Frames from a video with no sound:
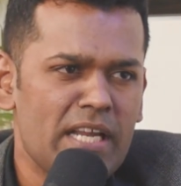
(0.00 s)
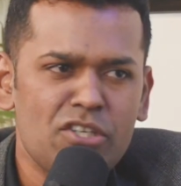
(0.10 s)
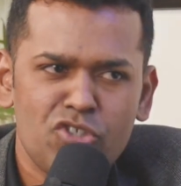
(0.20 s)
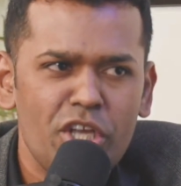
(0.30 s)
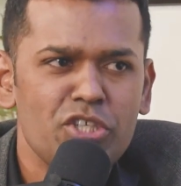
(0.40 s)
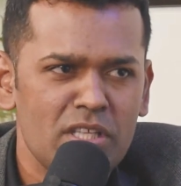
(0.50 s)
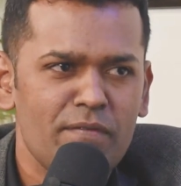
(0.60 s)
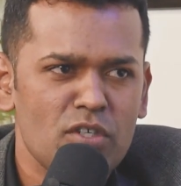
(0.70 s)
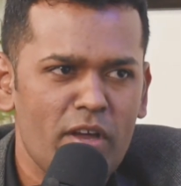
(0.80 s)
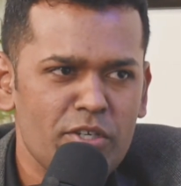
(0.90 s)
that change in the
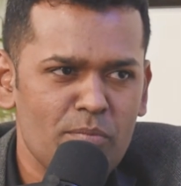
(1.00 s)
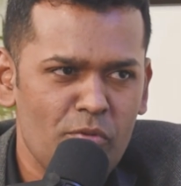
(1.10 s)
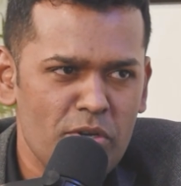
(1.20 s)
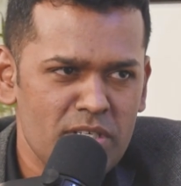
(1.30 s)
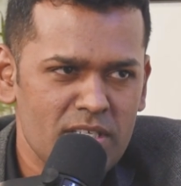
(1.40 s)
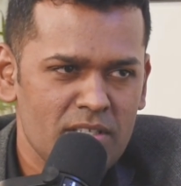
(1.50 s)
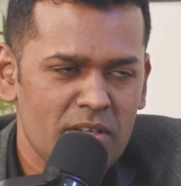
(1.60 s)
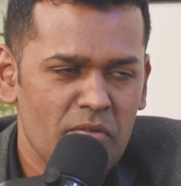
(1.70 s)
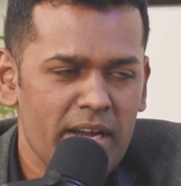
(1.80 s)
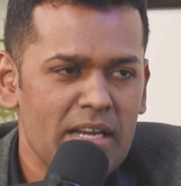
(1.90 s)
visualization process,
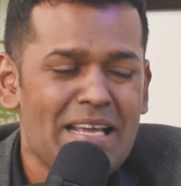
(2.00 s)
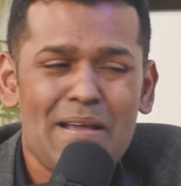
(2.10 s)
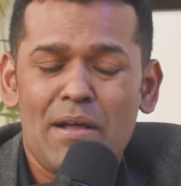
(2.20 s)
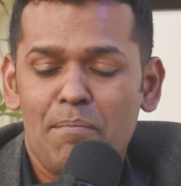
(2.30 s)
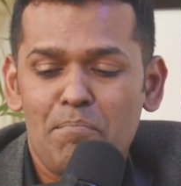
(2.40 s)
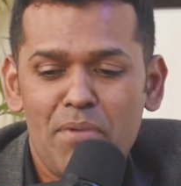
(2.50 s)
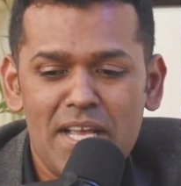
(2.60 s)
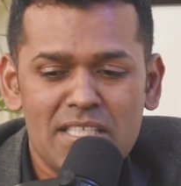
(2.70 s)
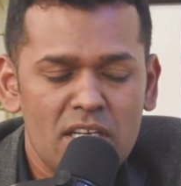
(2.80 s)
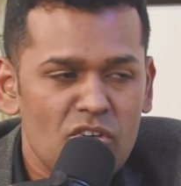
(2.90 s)
right, brings a